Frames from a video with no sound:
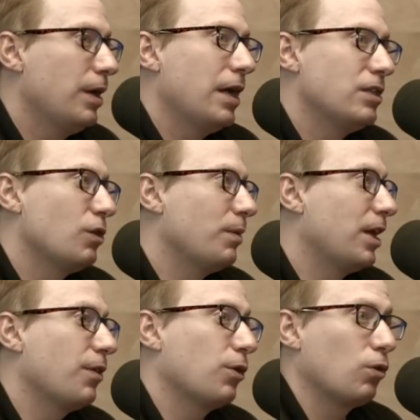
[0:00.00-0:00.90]
And so
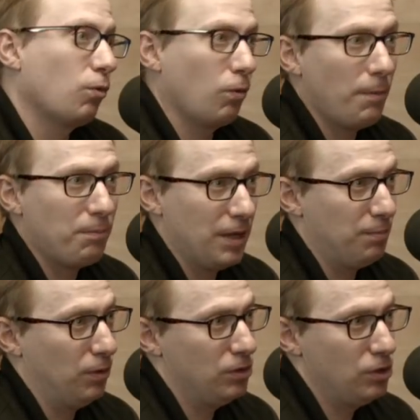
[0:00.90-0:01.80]
many other corrupt
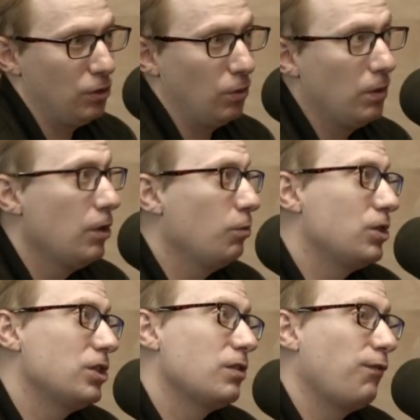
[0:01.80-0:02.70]
people, too,
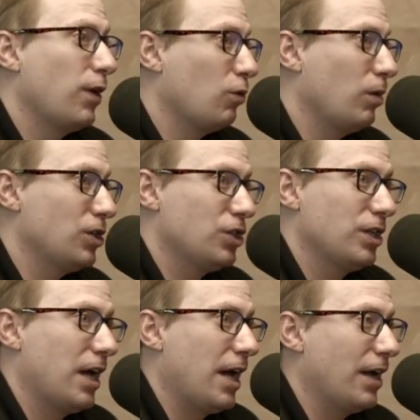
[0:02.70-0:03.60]
which is a fair question to ask.